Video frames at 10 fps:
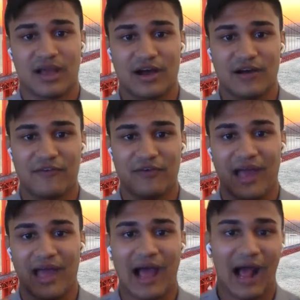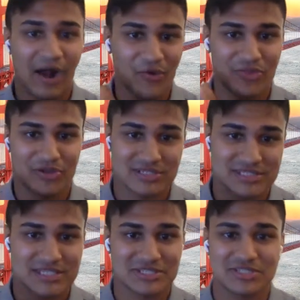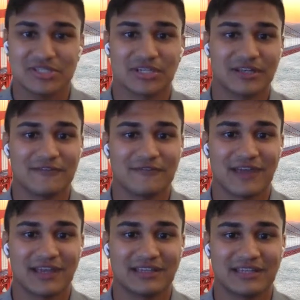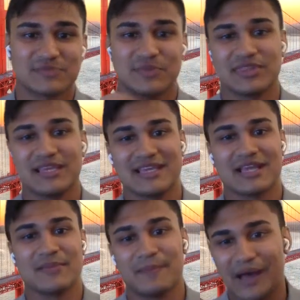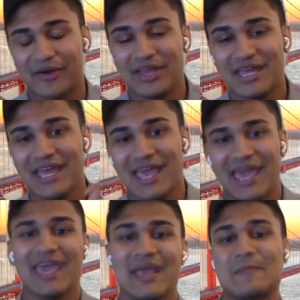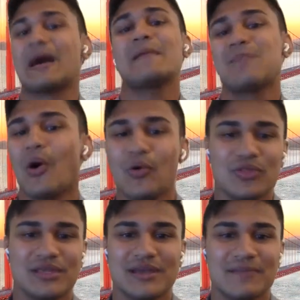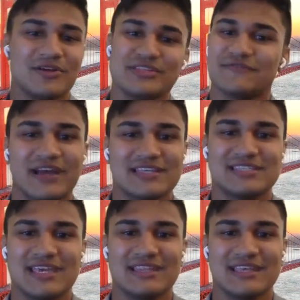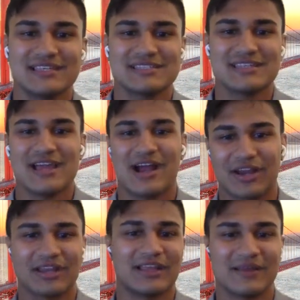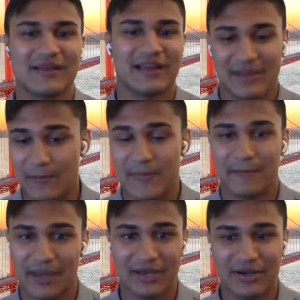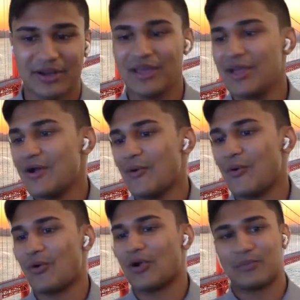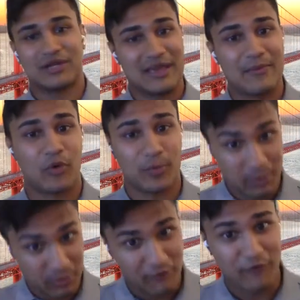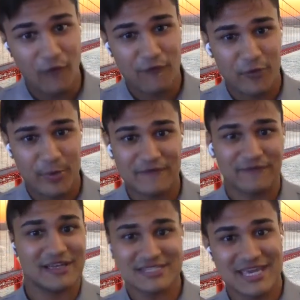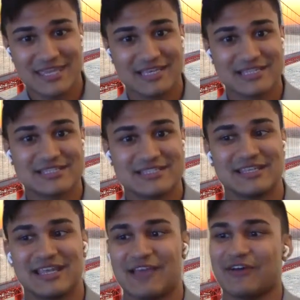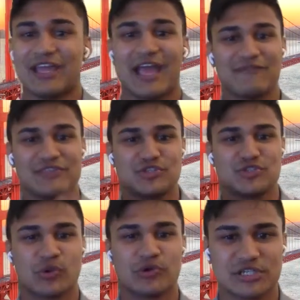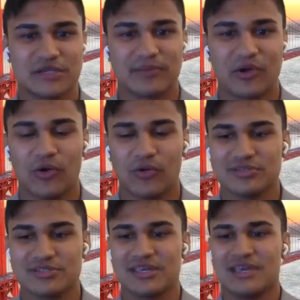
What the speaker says: of how their decisions are going to affect us, but thinking about, hey, my polling numbers, if I say this, are going to be better, or I'm going to get more people to vote for me if I say this, if I have these short-term goals.